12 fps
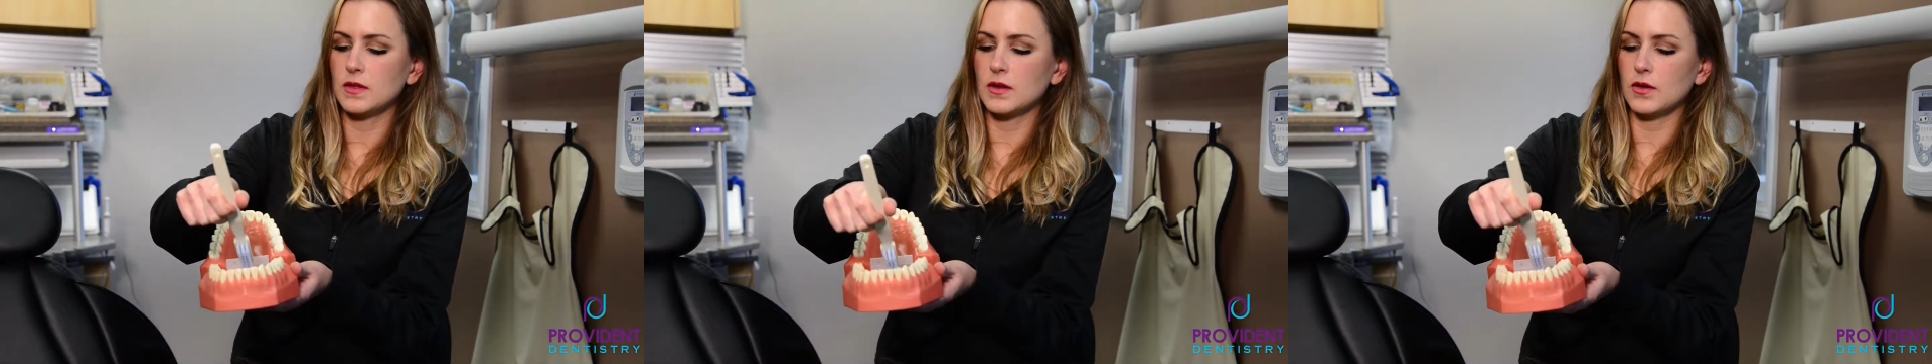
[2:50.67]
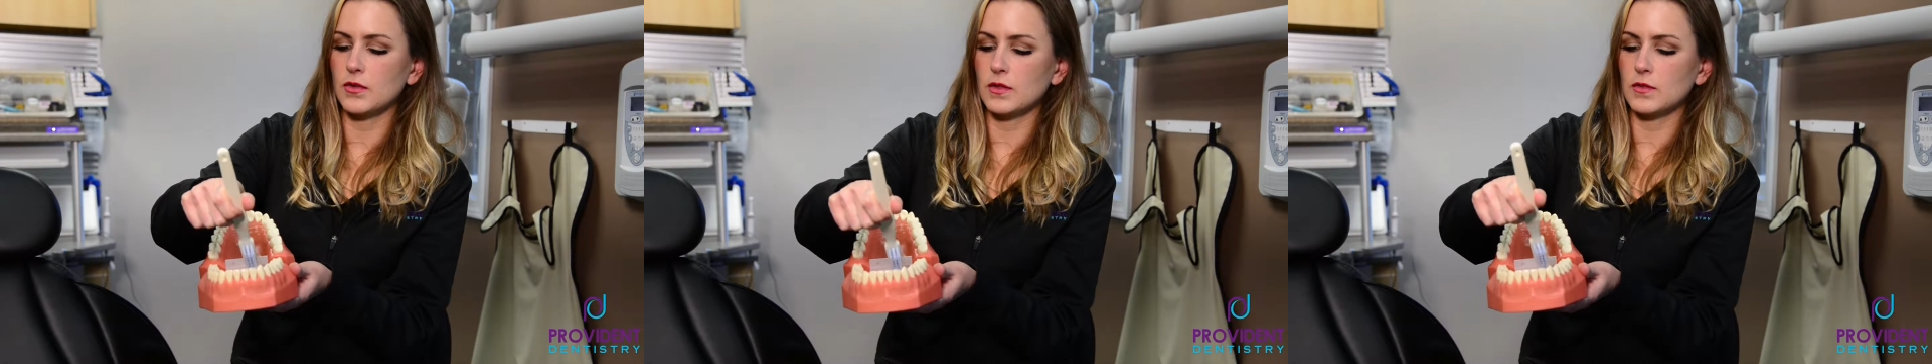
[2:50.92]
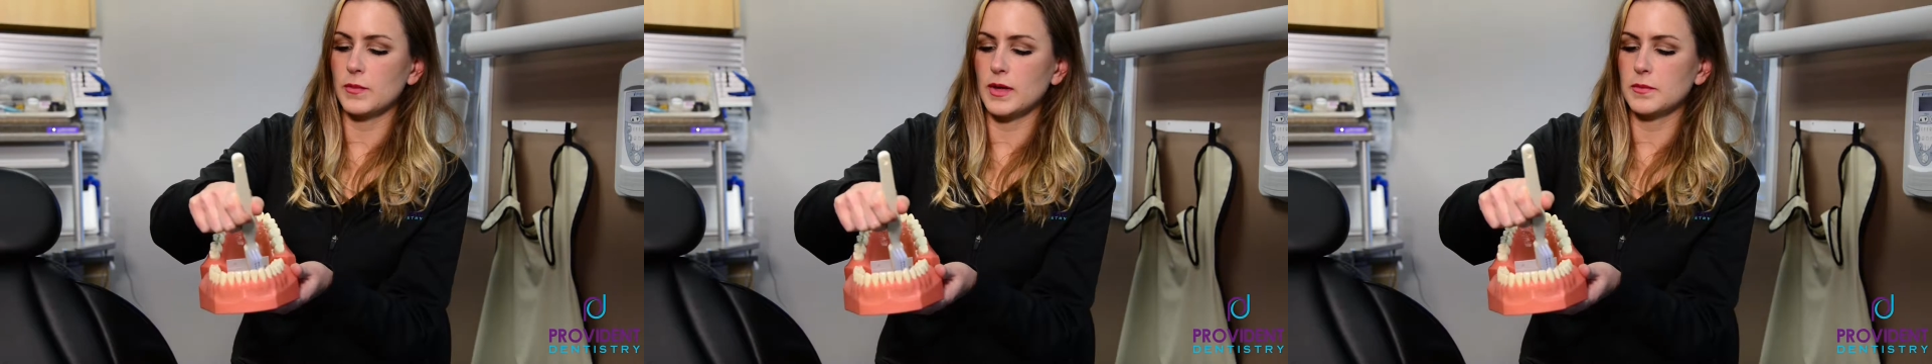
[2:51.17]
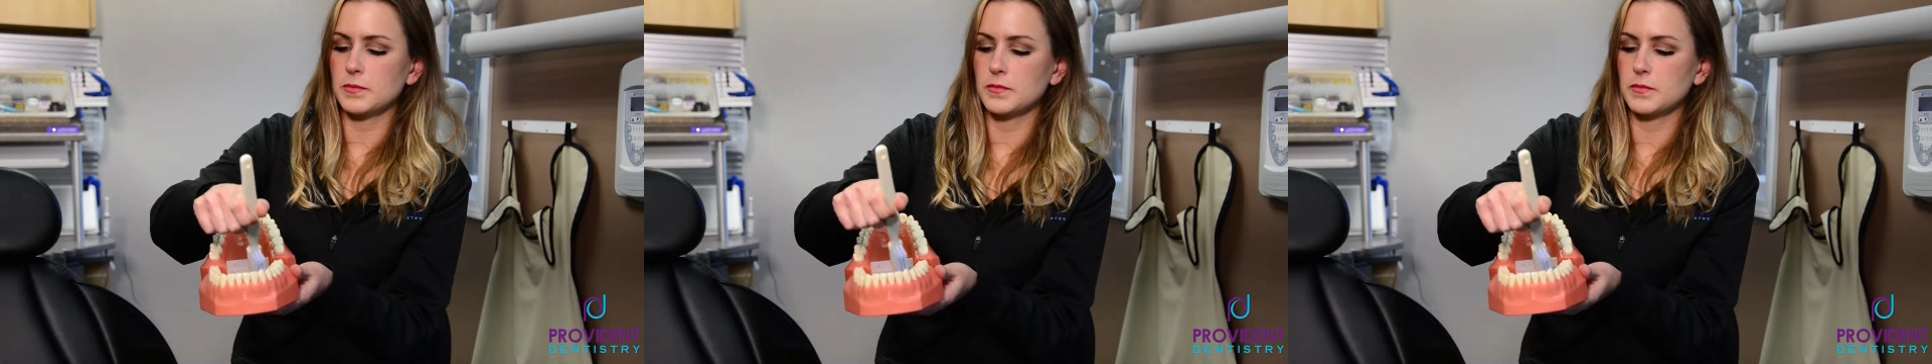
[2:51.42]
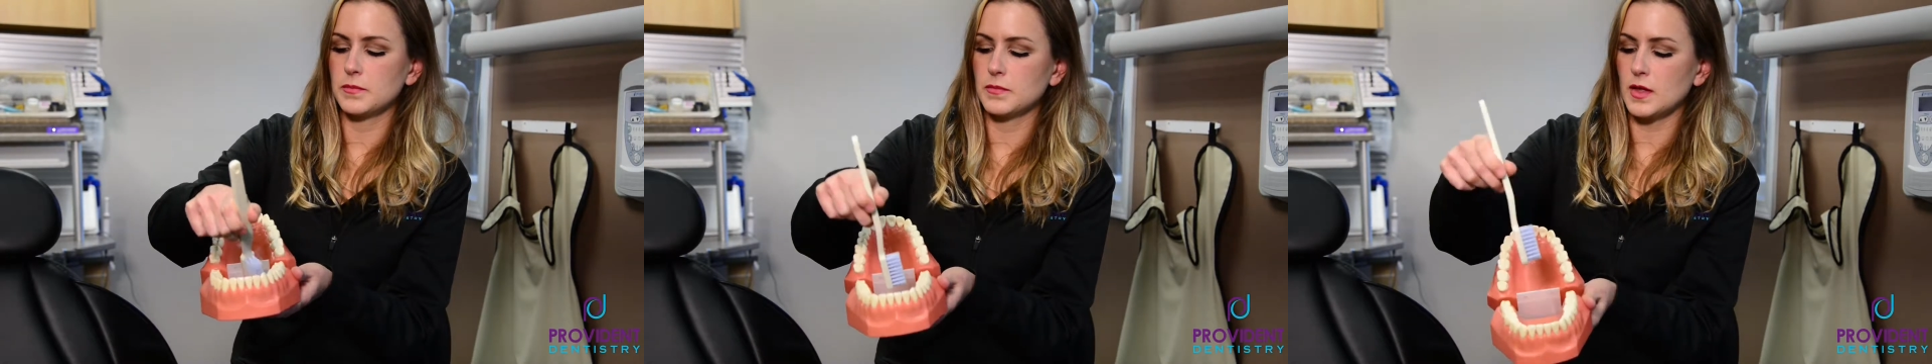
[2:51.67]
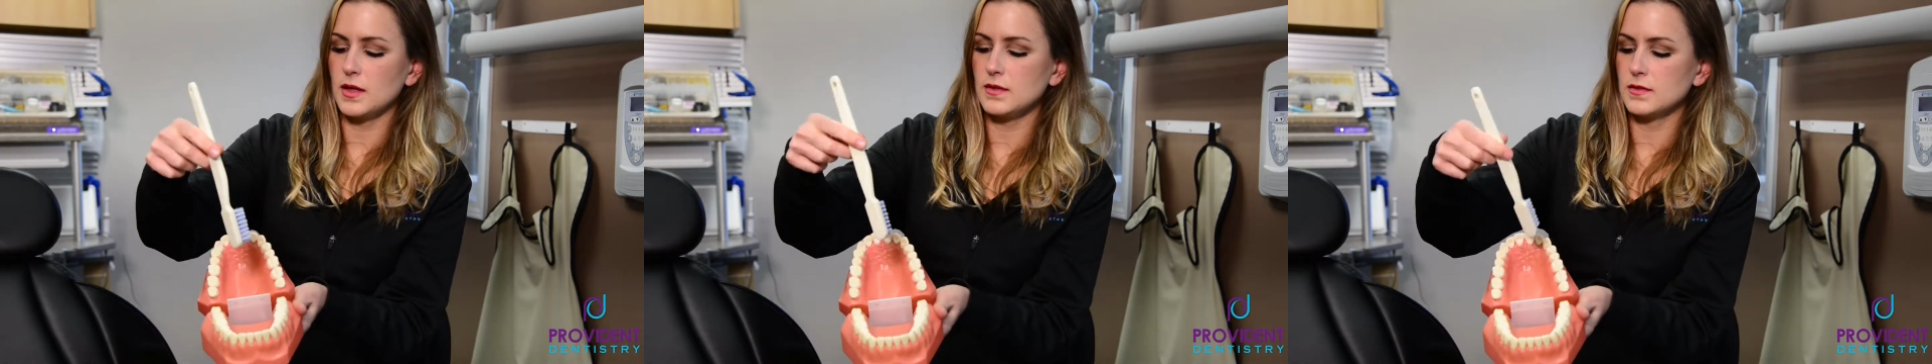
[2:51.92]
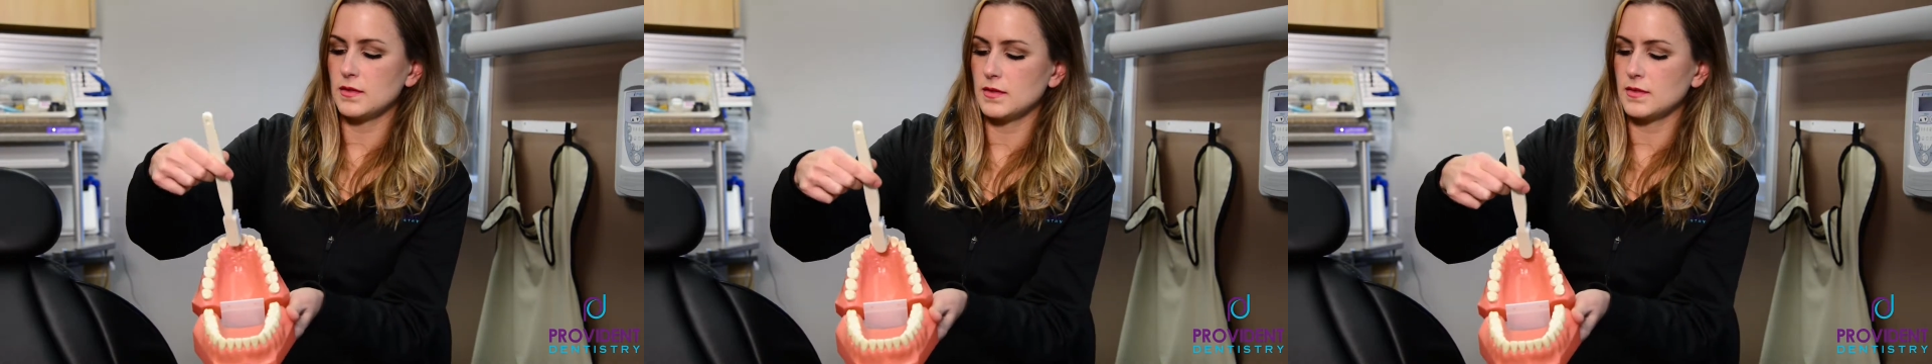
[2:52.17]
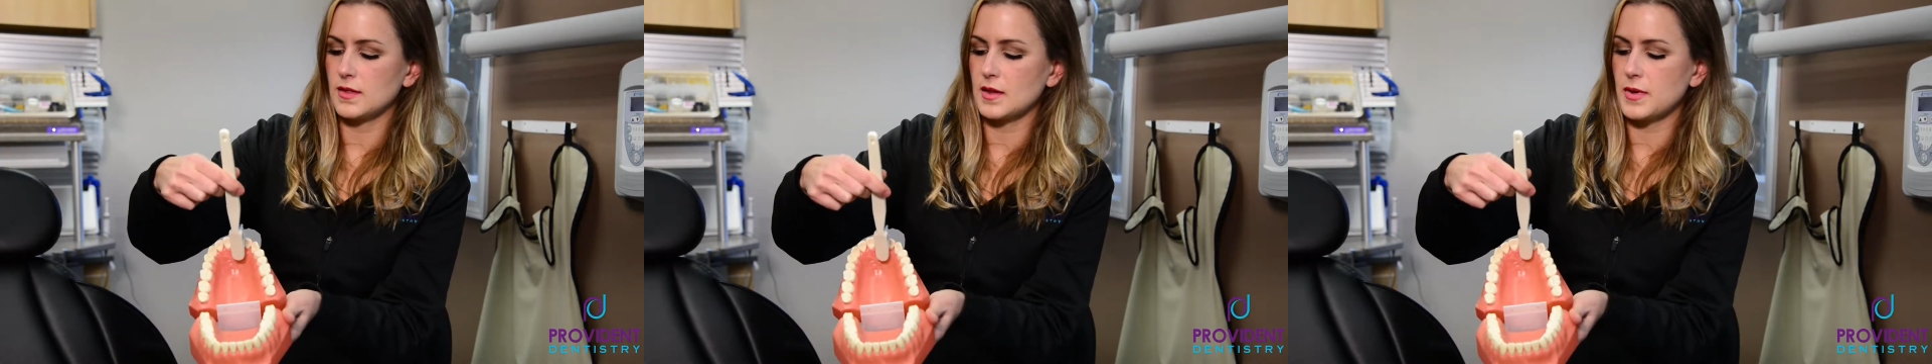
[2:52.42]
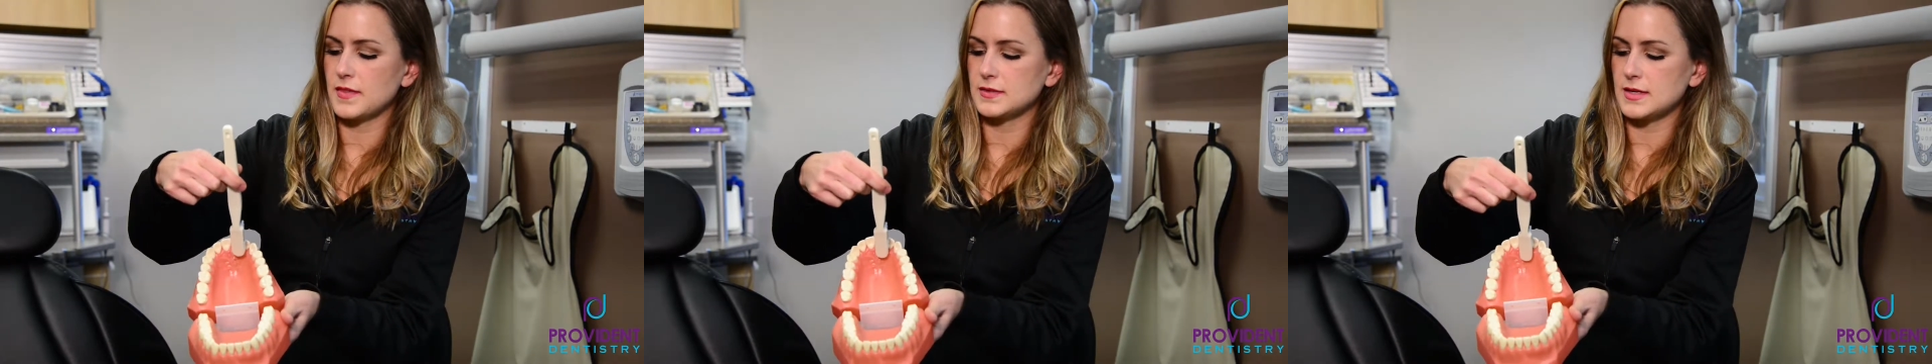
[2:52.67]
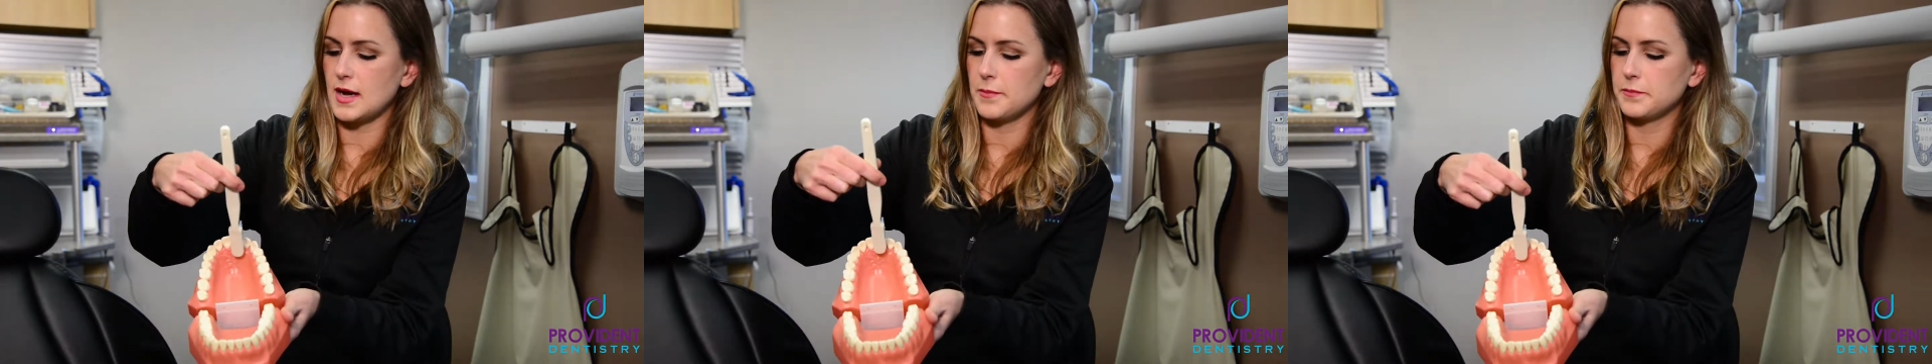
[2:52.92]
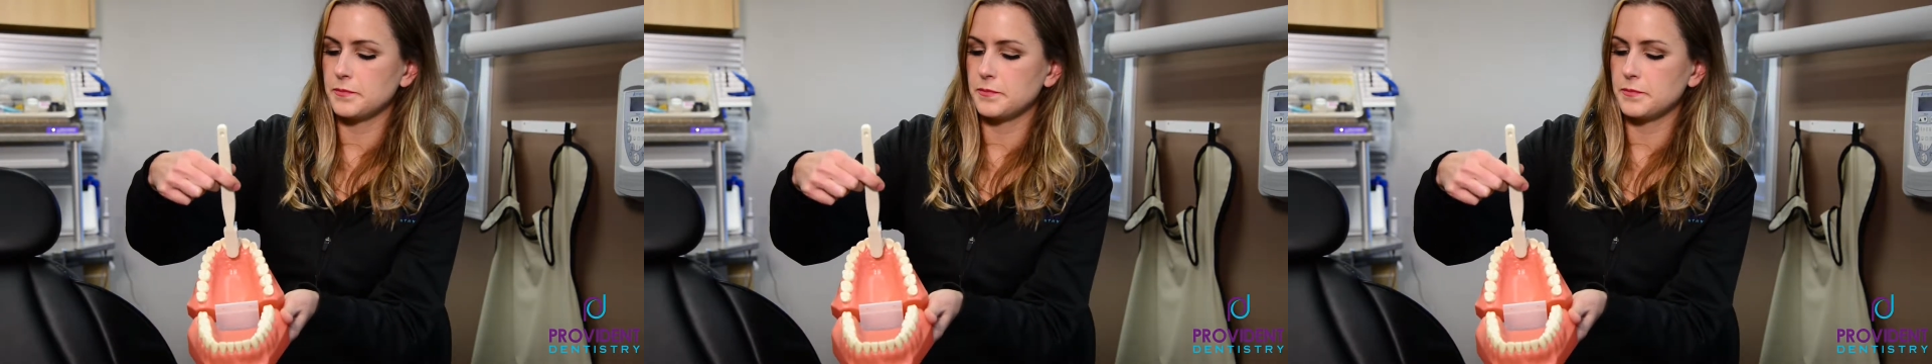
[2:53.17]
Go this way. Okay, same on the top.